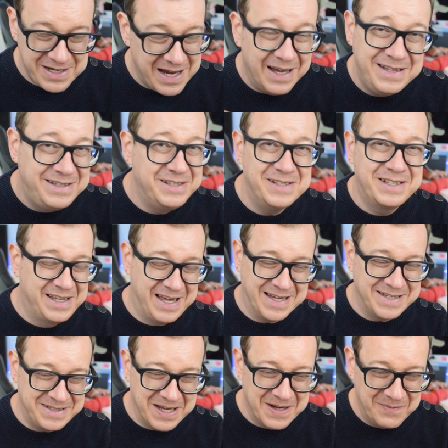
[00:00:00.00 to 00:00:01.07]
Yeah, it's just
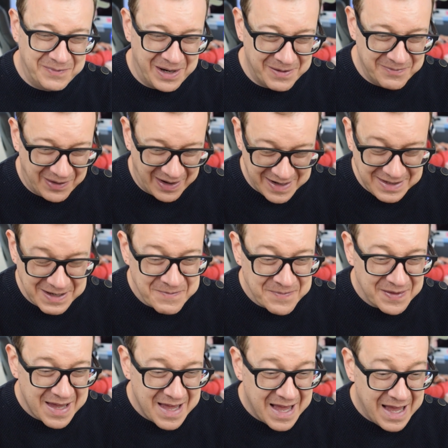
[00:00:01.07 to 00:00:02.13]
guessing my mind
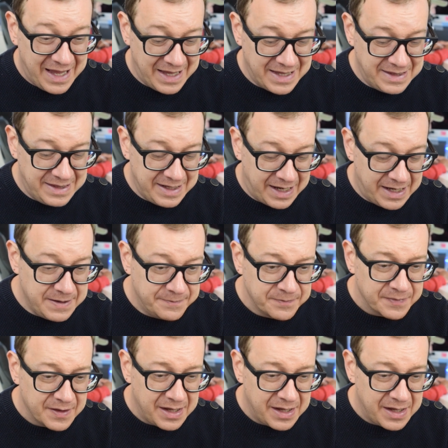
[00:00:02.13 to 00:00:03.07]
and then